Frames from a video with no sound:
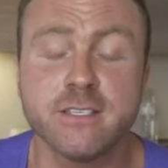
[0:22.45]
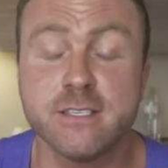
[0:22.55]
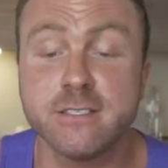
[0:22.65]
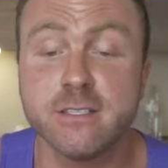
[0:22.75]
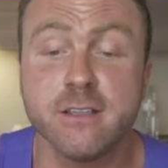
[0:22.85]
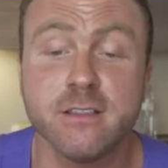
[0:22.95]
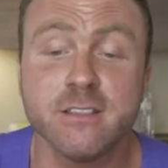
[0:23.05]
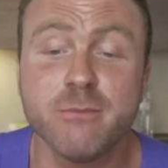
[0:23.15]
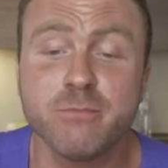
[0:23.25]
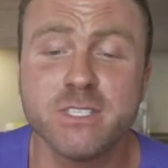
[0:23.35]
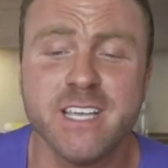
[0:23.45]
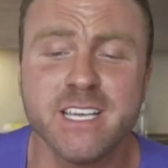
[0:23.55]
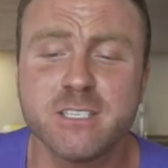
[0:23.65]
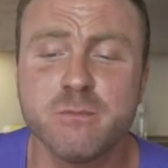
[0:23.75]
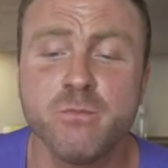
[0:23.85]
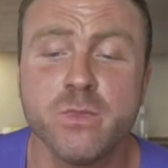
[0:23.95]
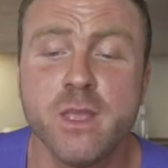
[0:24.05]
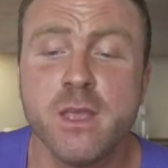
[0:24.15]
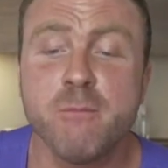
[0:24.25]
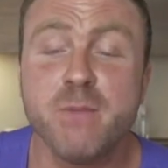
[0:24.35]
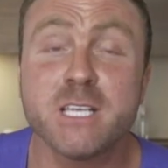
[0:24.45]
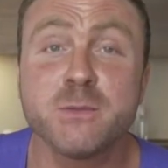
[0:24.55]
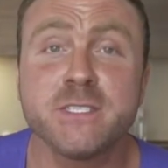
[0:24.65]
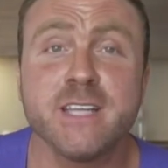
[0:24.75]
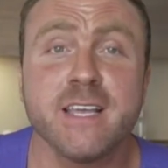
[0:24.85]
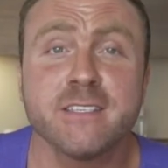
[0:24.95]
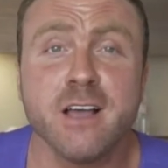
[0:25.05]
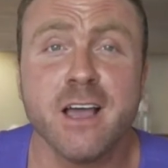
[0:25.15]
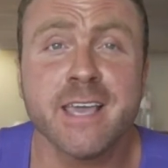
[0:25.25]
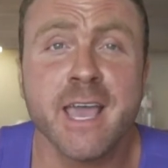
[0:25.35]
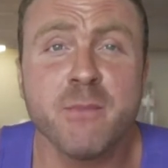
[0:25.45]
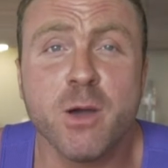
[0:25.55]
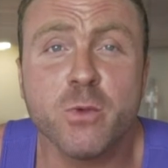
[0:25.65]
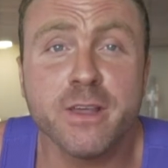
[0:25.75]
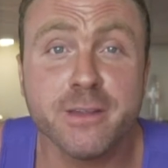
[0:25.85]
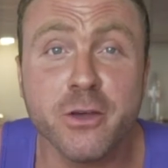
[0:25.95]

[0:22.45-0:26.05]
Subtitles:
This is 6 biggest mistakes I came up with